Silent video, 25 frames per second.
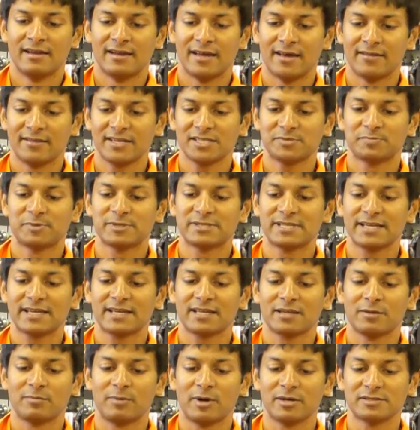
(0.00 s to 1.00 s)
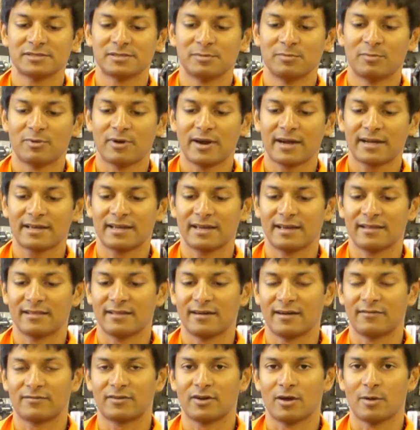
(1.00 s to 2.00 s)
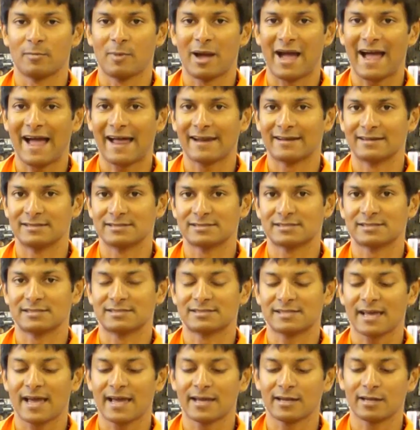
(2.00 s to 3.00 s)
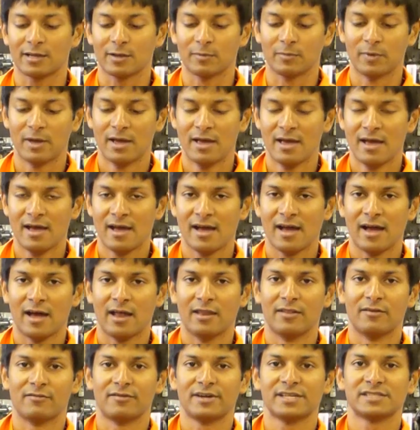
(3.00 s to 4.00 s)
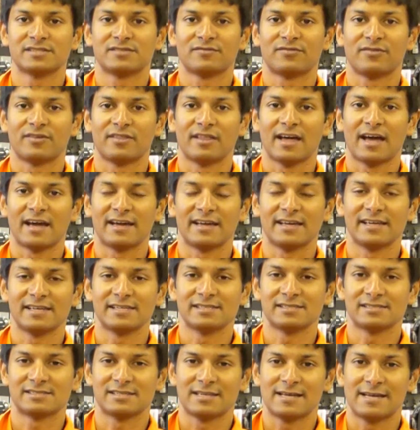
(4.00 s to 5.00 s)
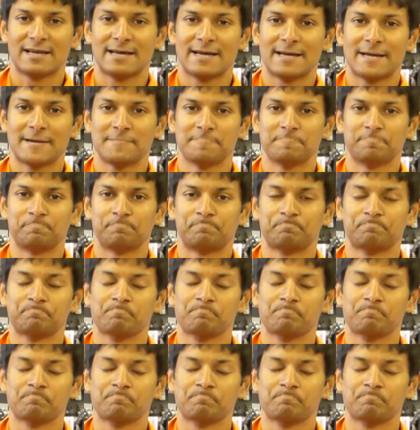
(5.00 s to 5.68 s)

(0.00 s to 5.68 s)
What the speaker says: Now this particular bottom bracket that I've got in my hand is titanium, and the reason for that is I